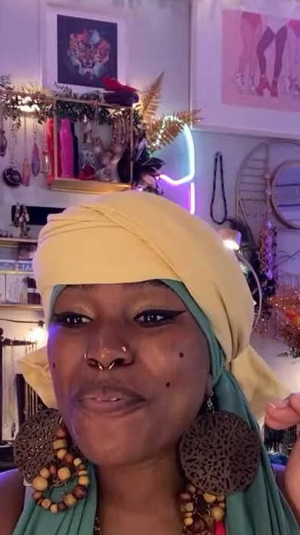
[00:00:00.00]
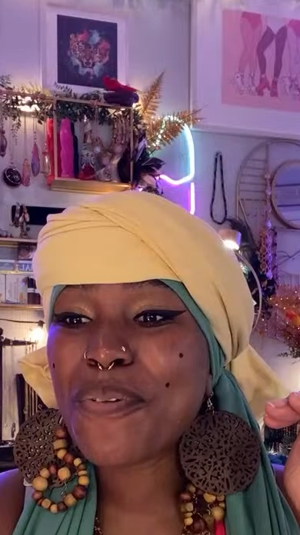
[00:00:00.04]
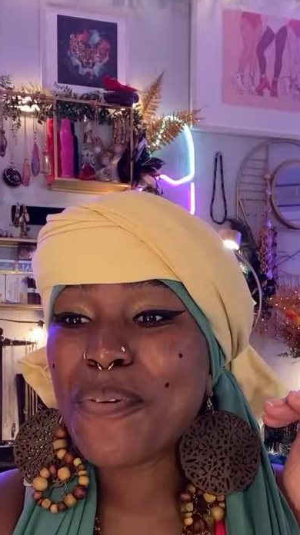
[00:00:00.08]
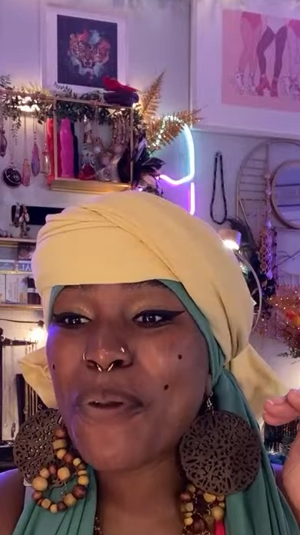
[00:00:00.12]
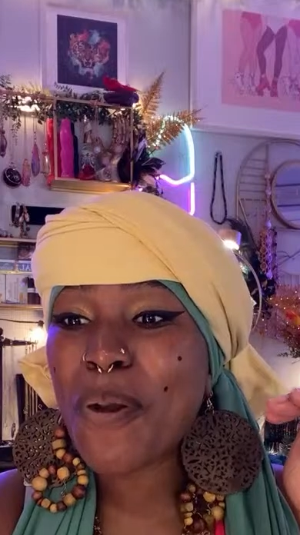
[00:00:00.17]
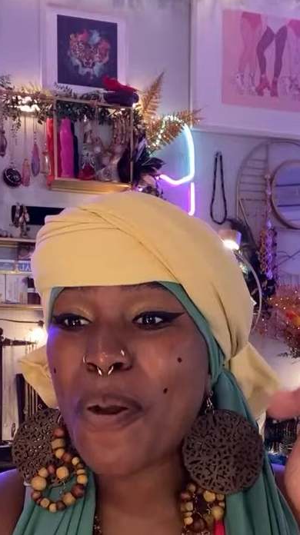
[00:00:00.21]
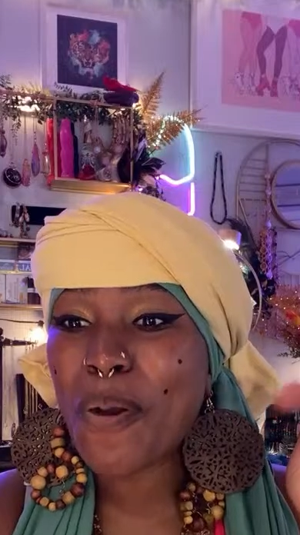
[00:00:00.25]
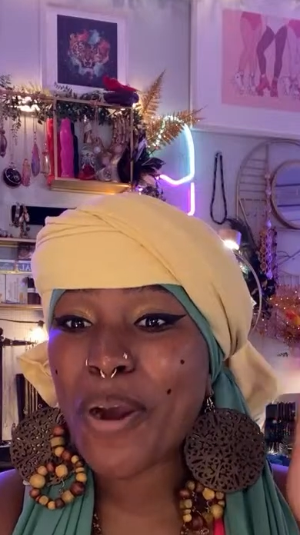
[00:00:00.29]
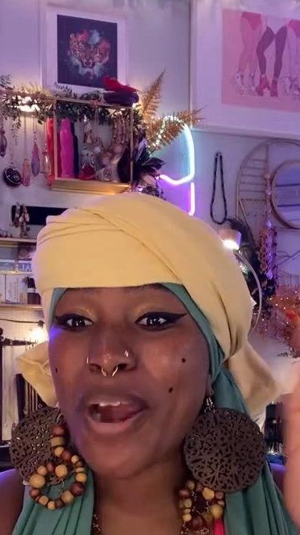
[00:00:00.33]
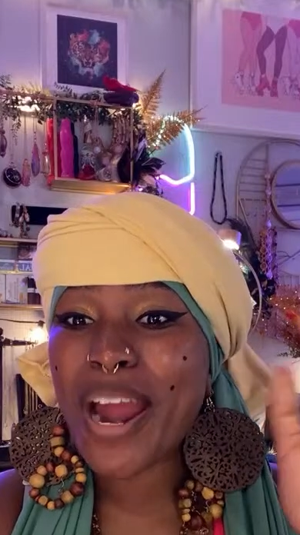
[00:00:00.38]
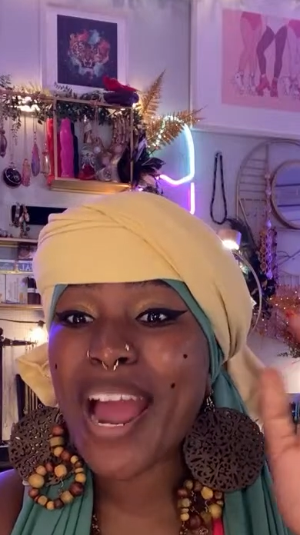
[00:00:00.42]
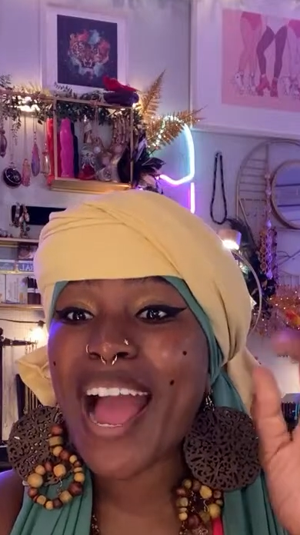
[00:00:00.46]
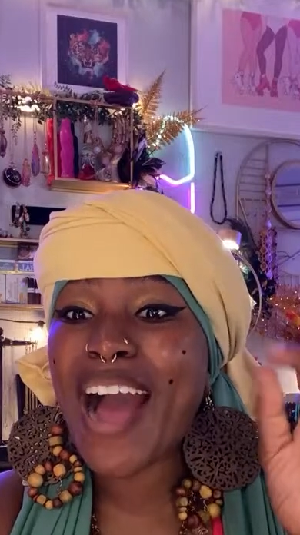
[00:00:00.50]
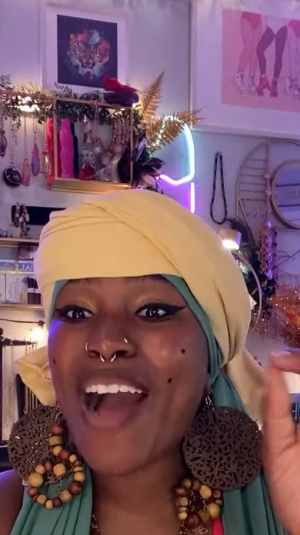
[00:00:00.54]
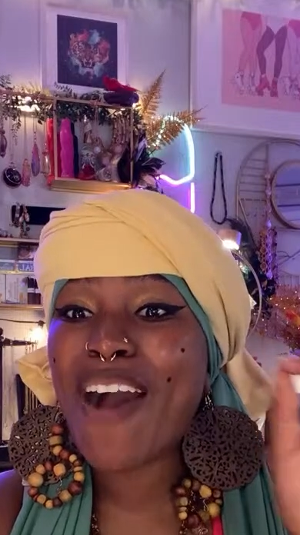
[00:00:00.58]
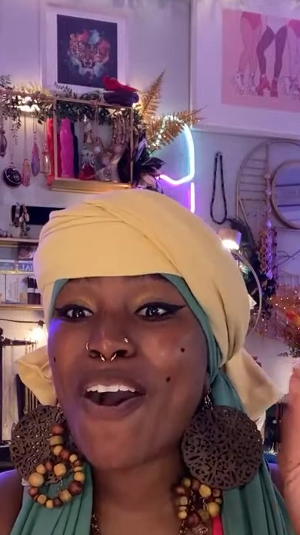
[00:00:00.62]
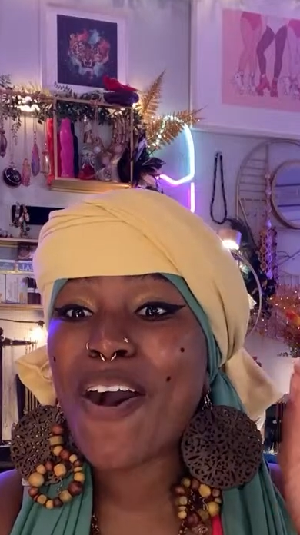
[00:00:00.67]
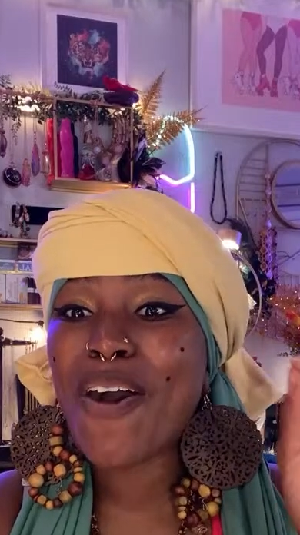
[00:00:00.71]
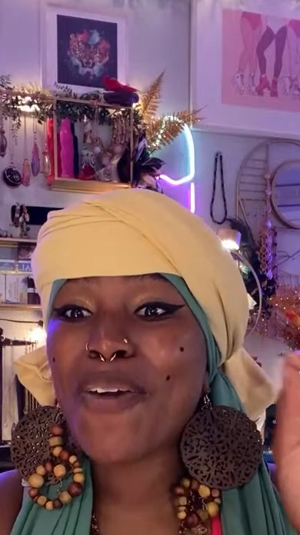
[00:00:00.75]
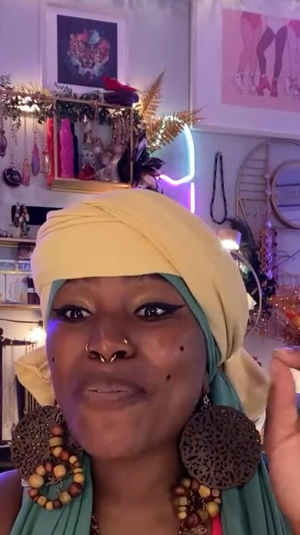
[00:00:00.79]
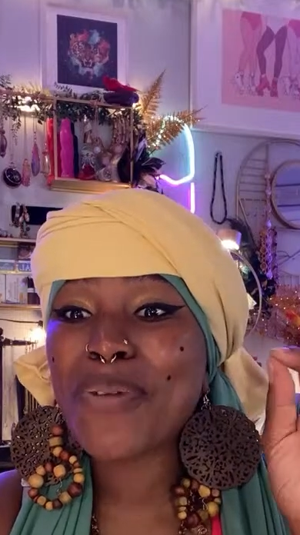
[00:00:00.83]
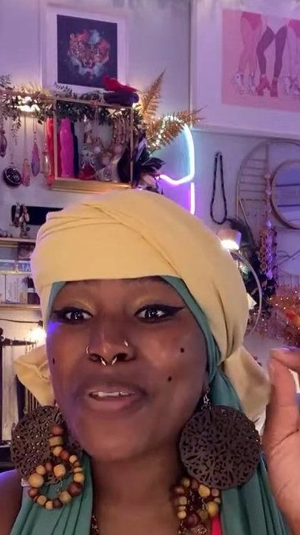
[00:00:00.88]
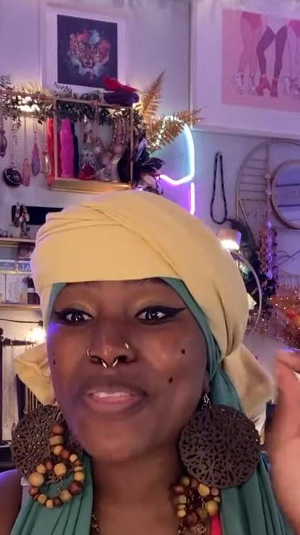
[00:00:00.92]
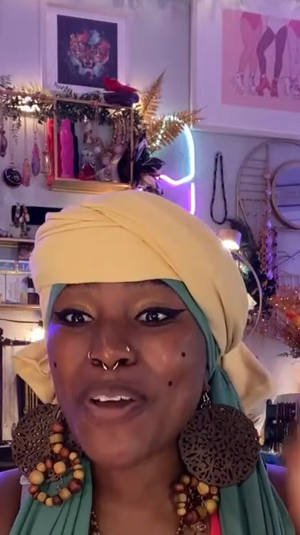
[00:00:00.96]

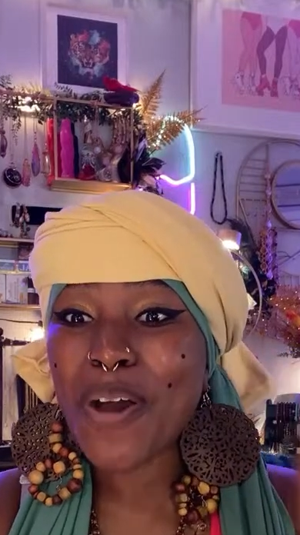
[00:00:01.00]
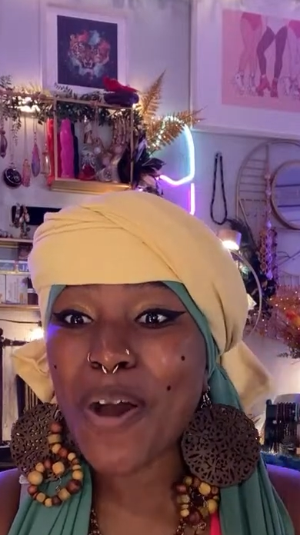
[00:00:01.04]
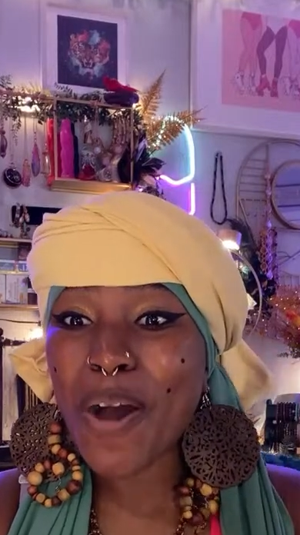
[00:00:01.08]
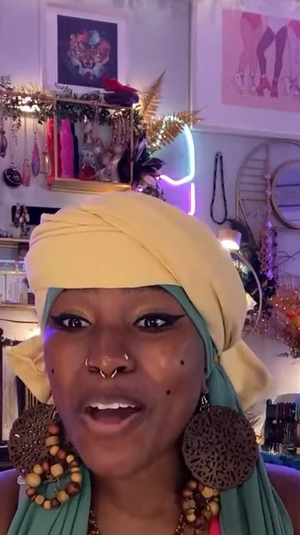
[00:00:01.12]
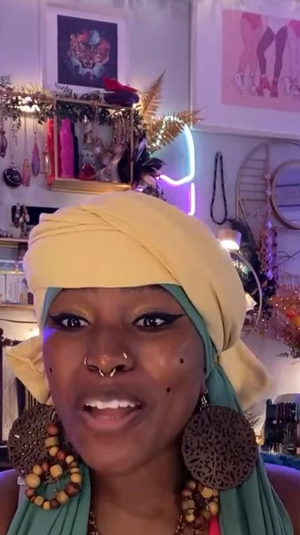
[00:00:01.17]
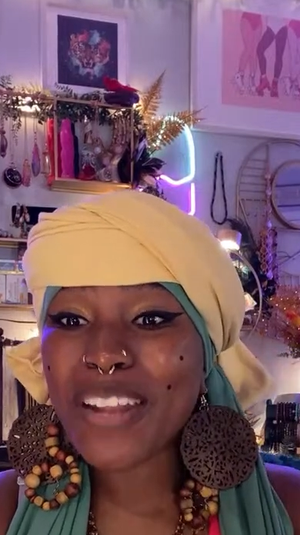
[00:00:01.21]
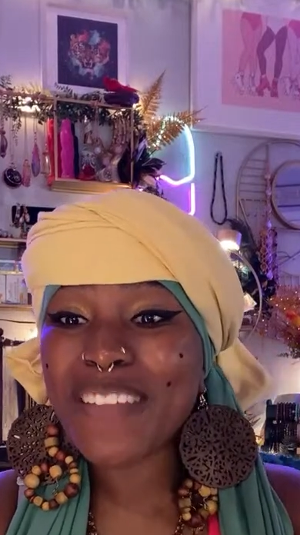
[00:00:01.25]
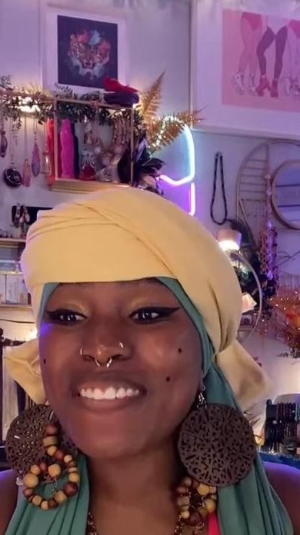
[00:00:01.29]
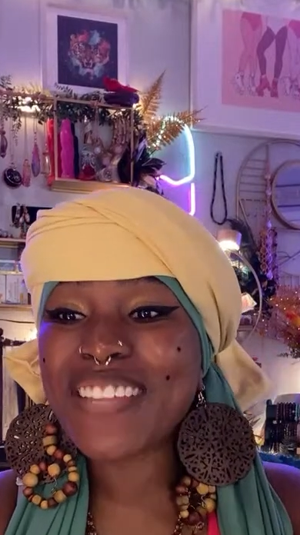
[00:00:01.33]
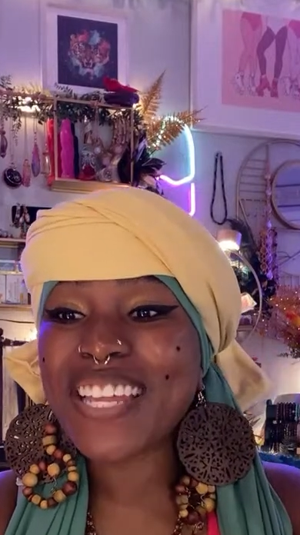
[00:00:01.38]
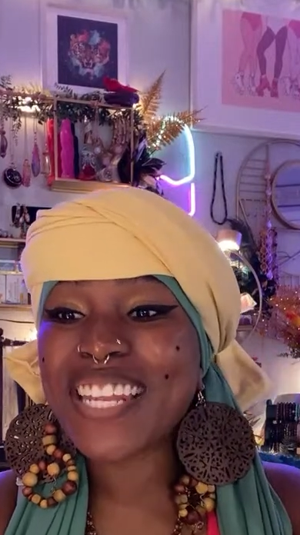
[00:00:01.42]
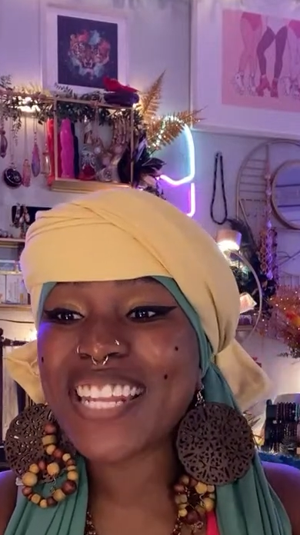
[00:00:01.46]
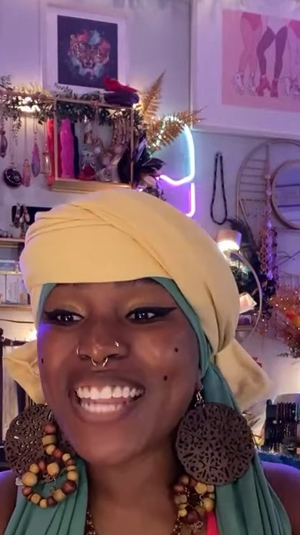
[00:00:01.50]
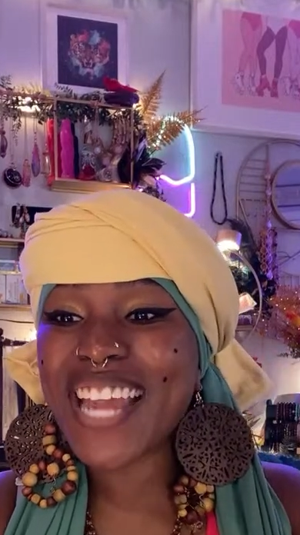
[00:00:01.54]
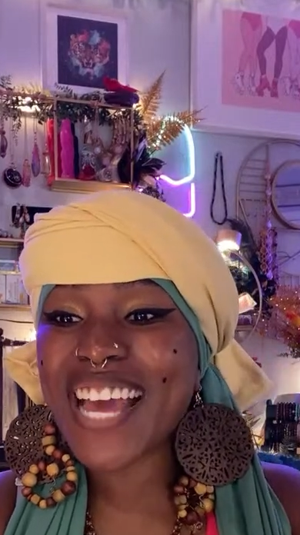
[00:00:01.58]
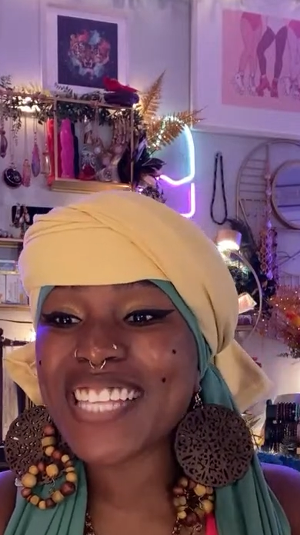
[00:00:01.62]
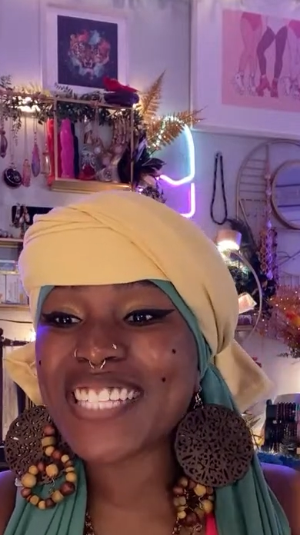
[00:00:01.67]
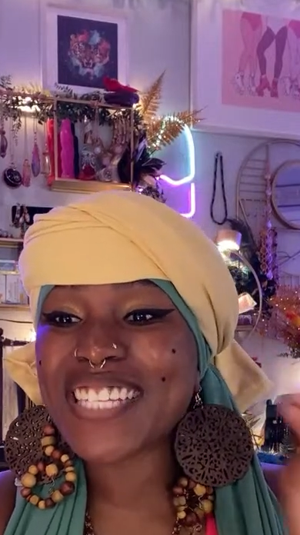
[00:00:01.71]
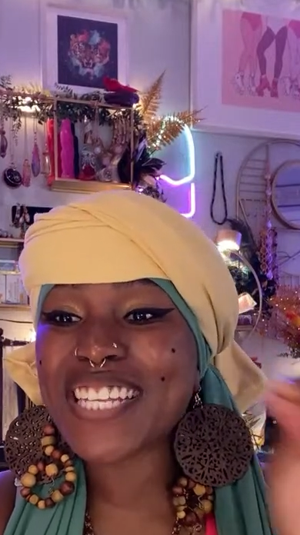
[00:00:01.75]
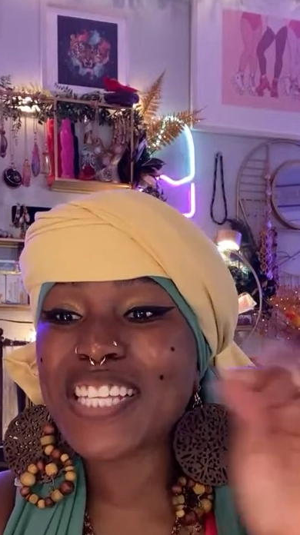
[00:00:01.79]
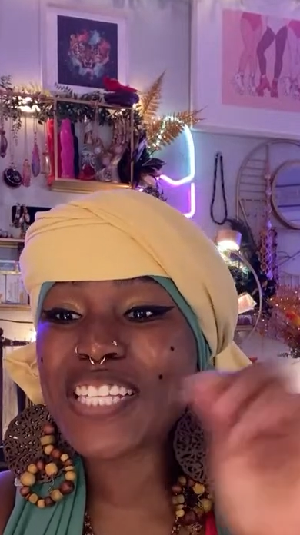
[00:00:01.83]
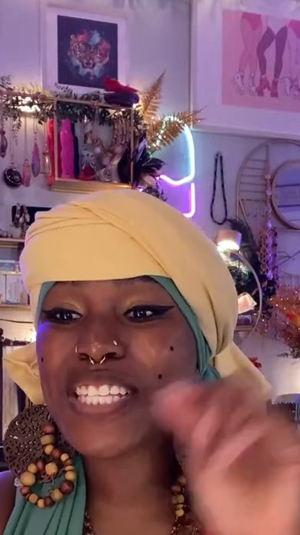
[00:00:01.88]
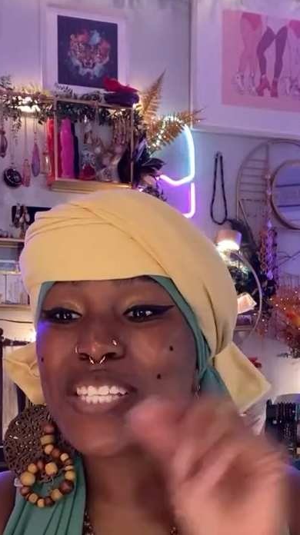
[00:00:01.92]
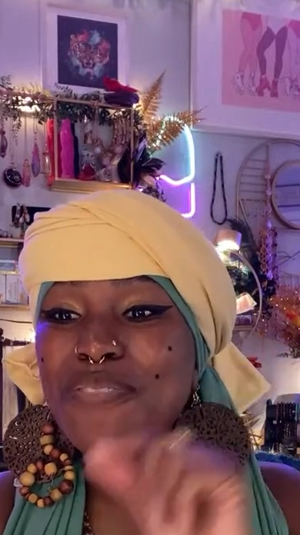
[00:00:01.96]
with all of the
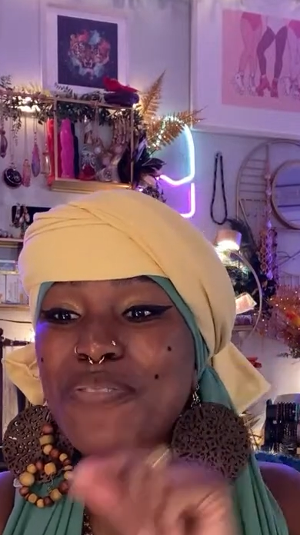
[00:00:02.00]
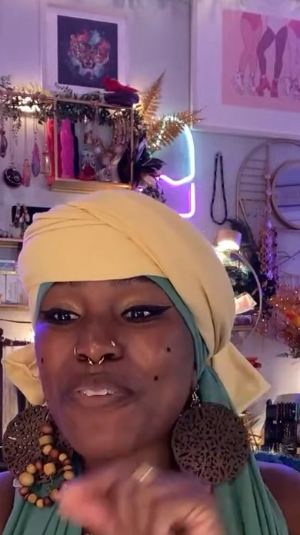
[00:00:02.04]
lessons